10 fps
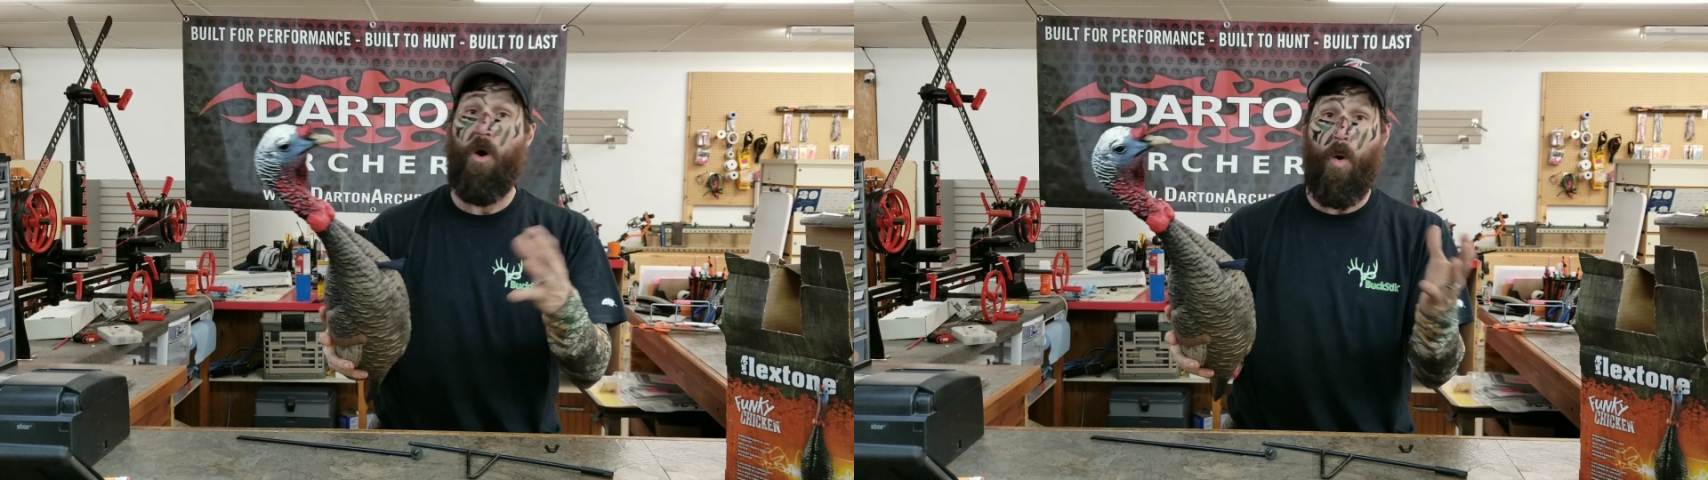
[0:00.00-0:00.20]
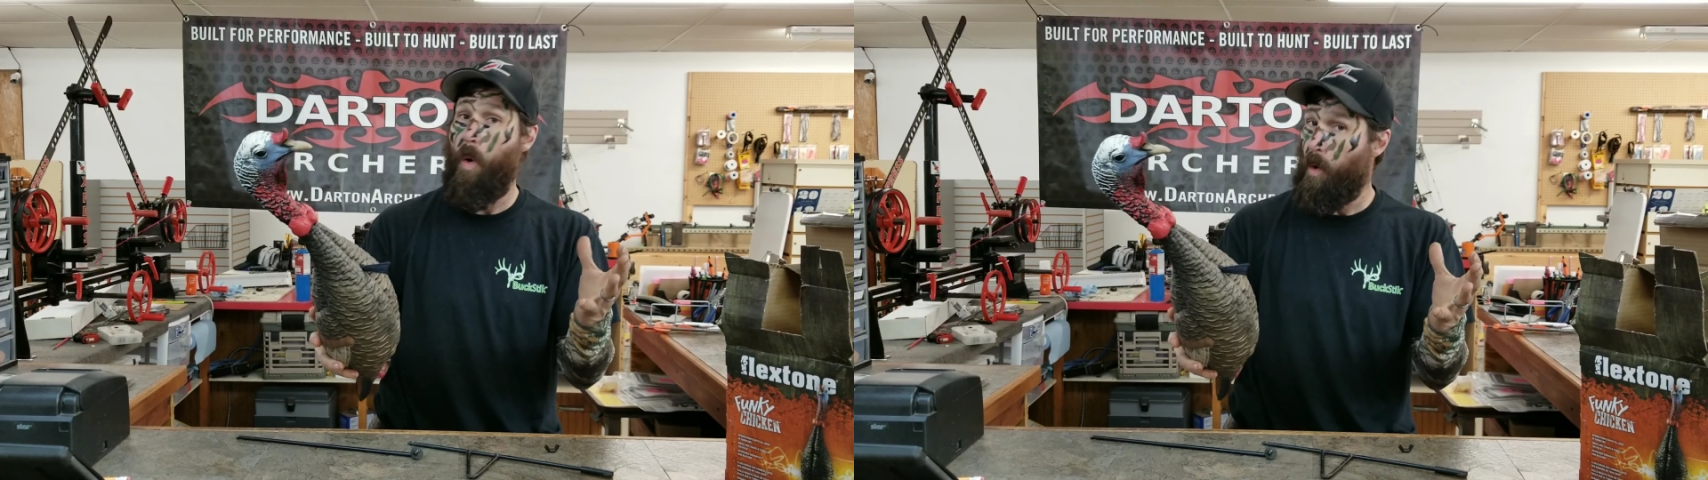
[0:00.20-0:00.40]

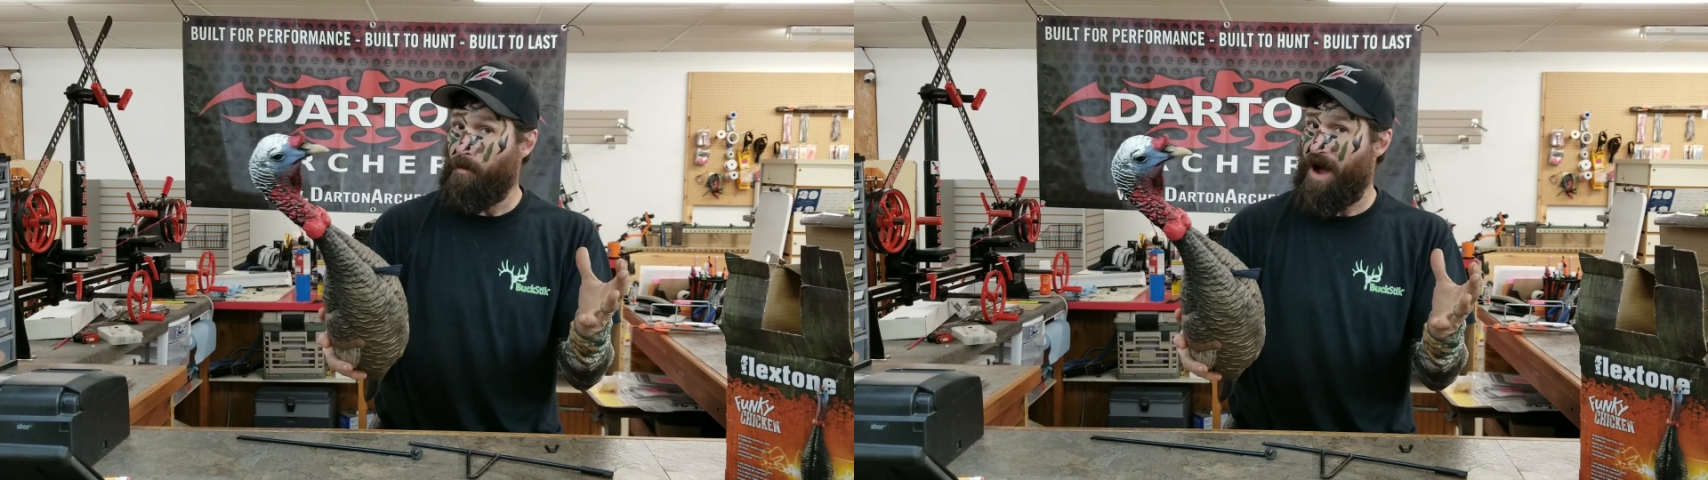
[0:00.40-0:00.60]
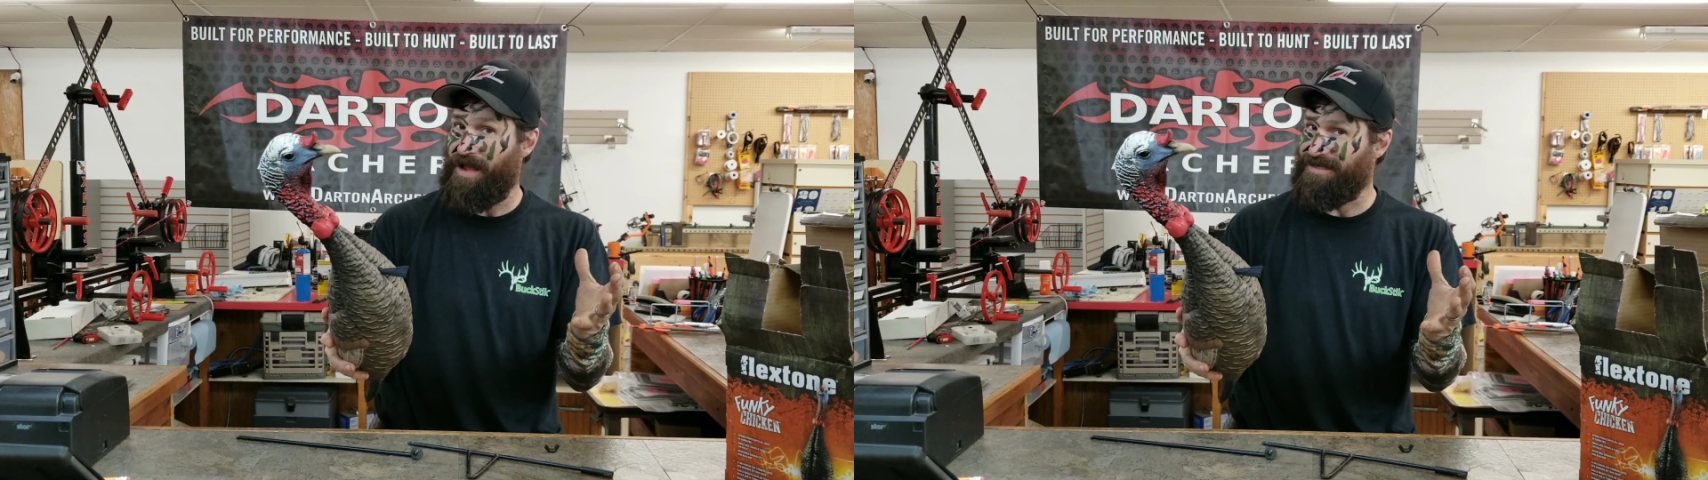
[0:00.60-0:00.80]
or
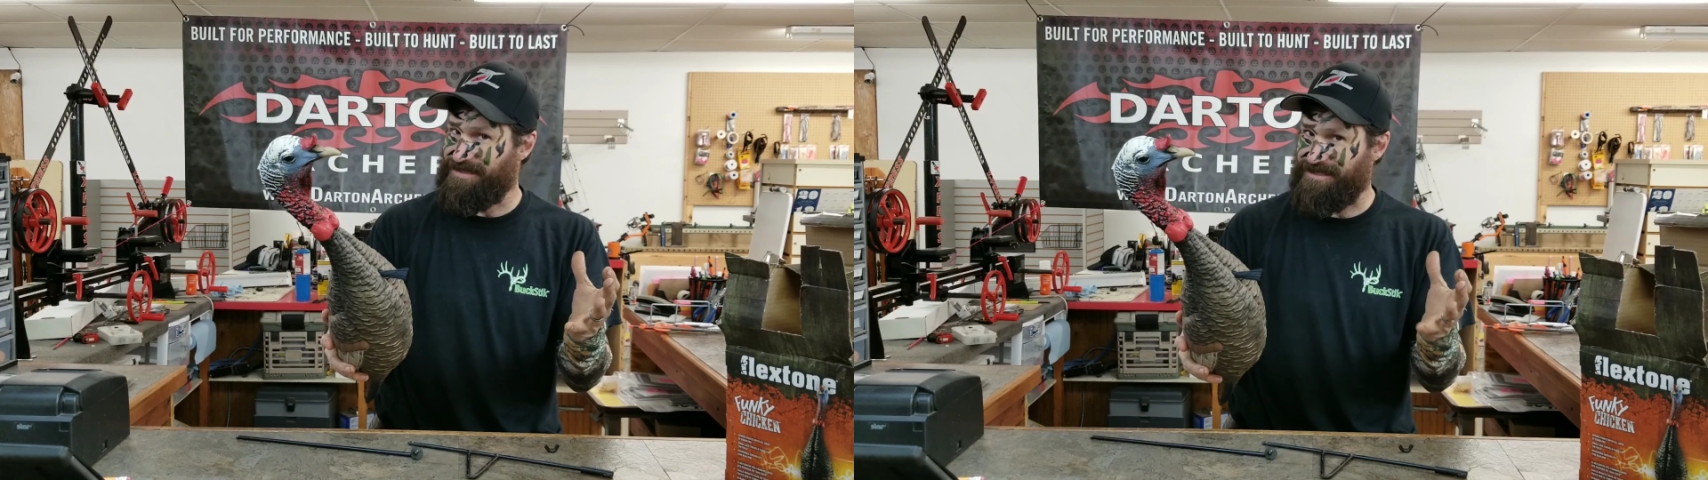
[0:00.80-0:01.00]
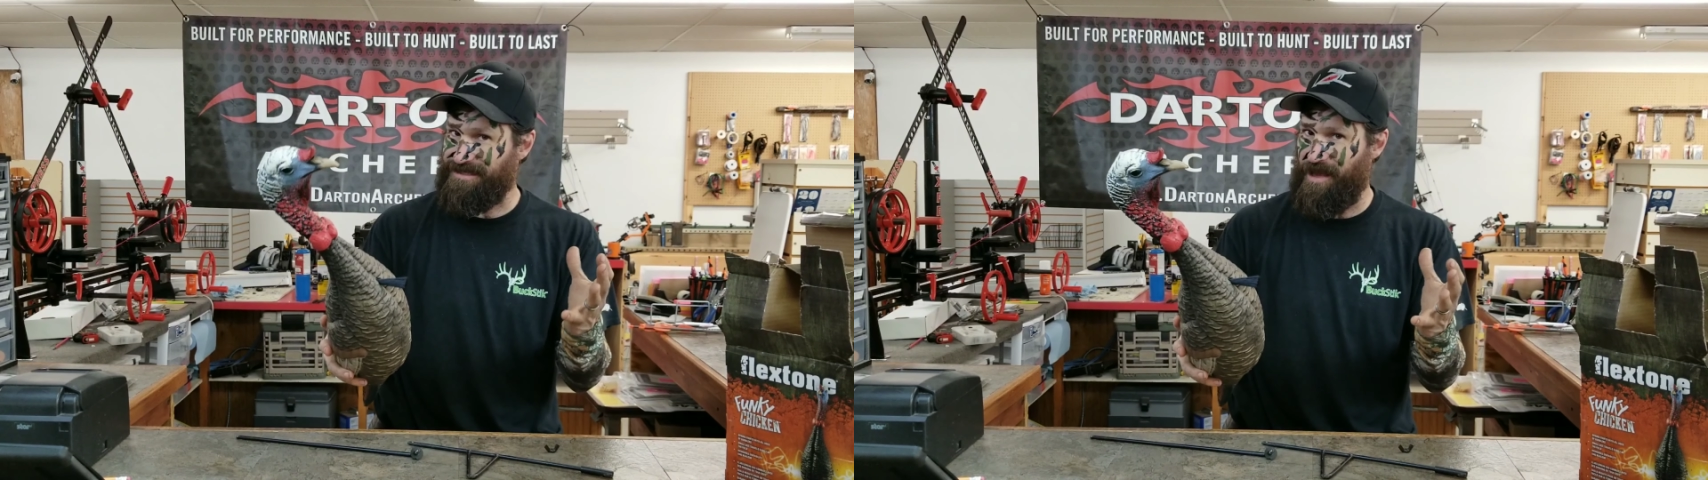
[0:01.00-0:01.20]
by
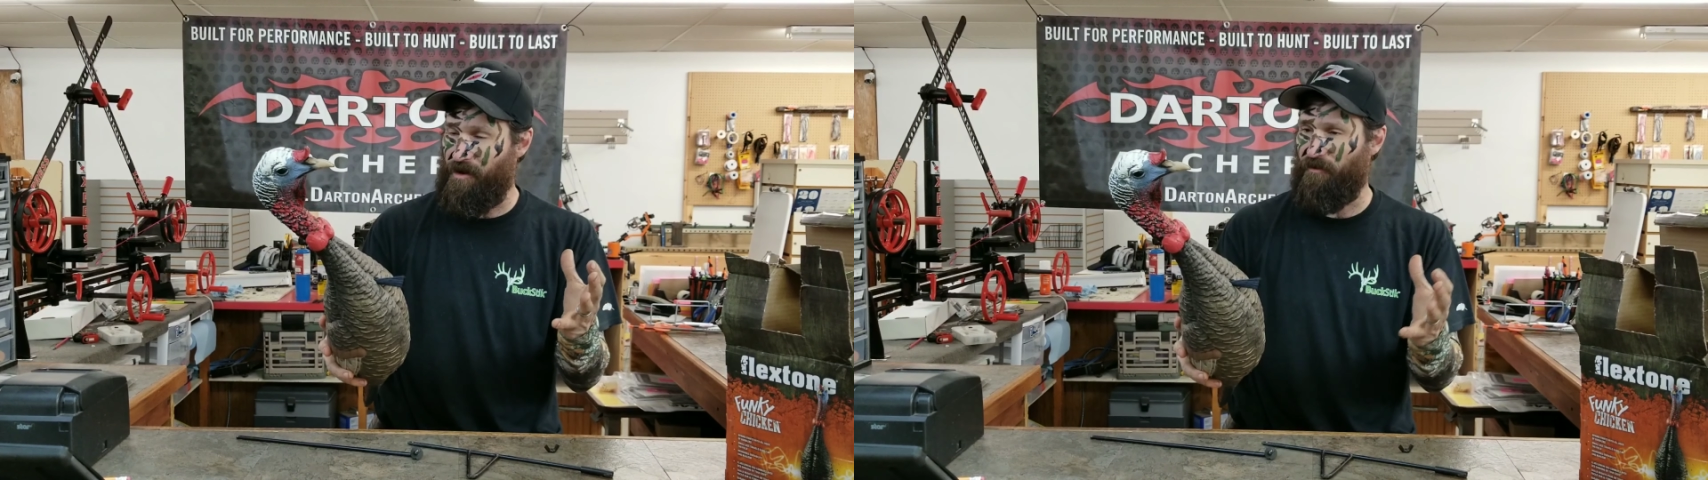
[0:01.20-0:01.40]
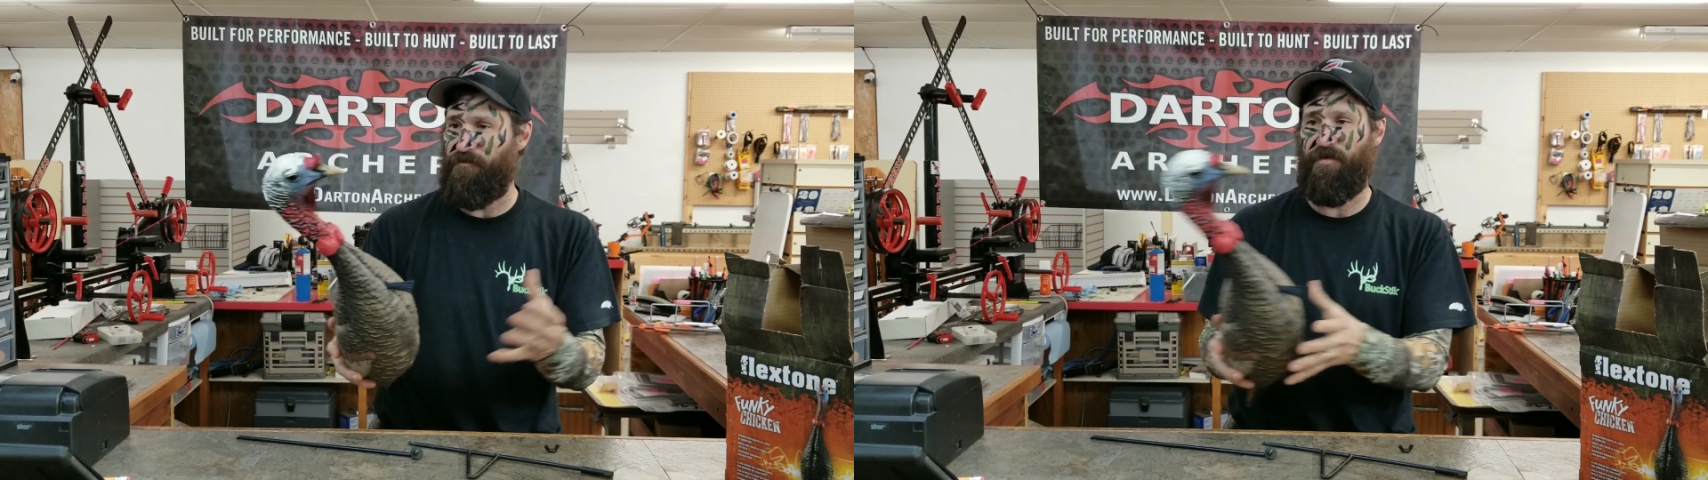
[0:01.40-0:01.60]

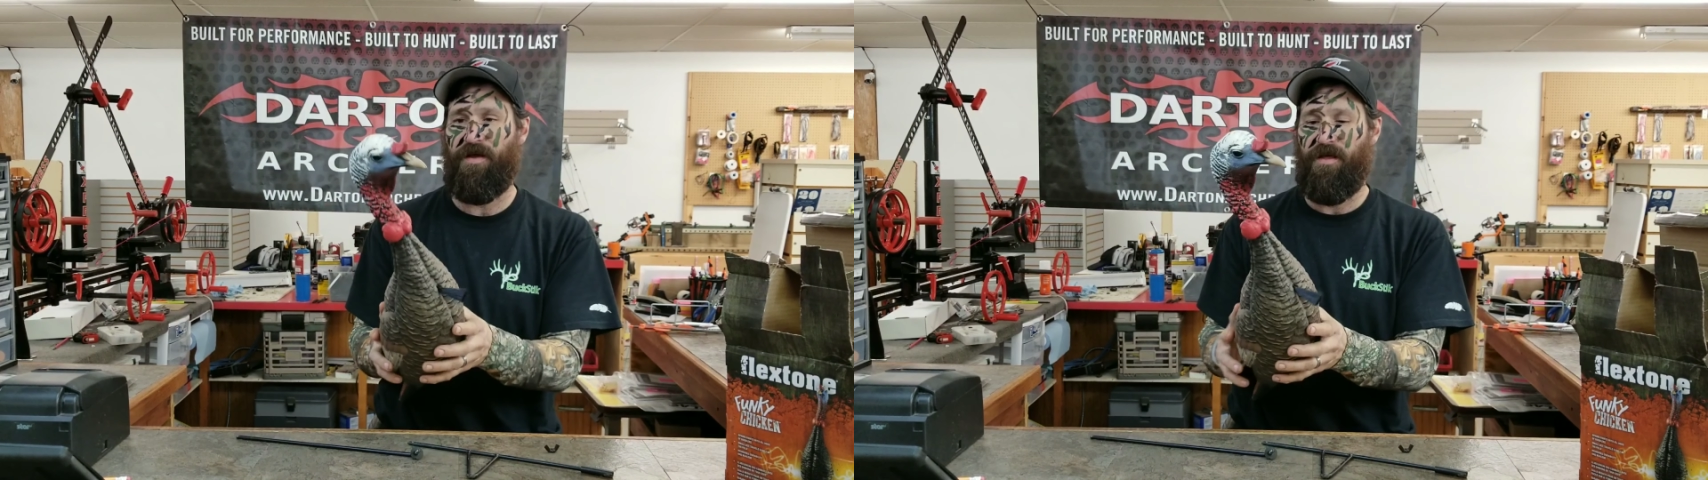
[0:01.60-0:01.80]
itself.